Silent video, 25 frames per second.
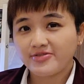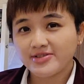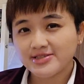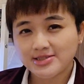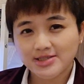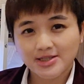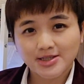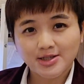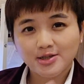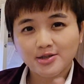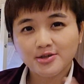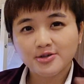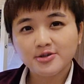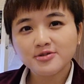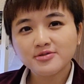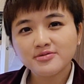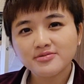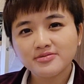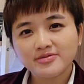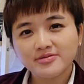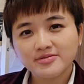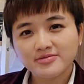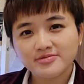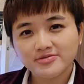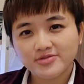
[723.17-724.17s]

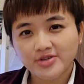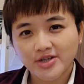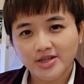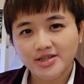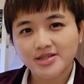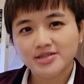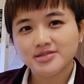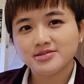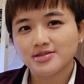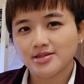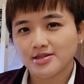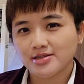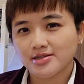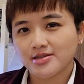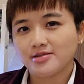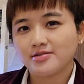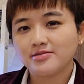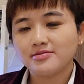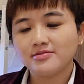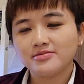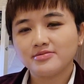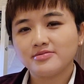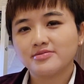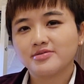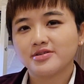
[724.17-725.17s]
physical trading
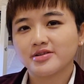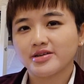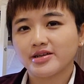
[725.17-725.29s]
journal,